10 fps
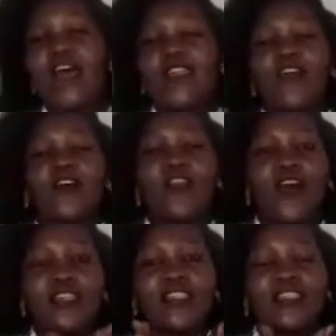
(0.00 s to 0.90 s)
Now
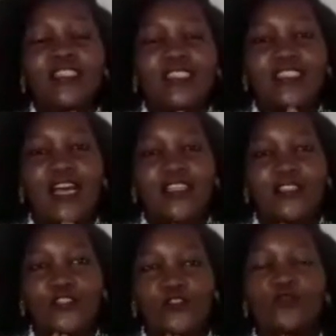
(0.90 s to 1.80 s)
that leads
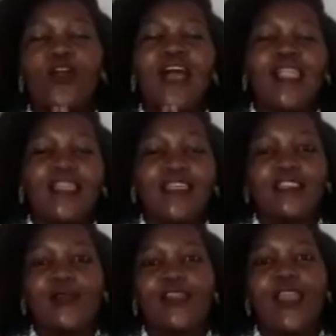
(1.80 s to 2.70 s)
us to
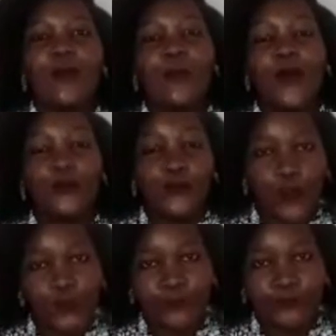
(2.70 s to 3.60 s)
lesson number
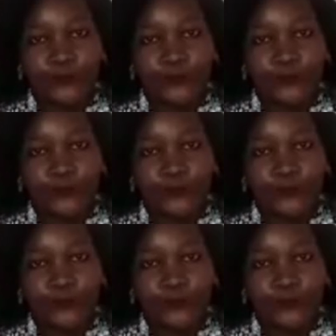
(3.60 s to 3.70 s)
4.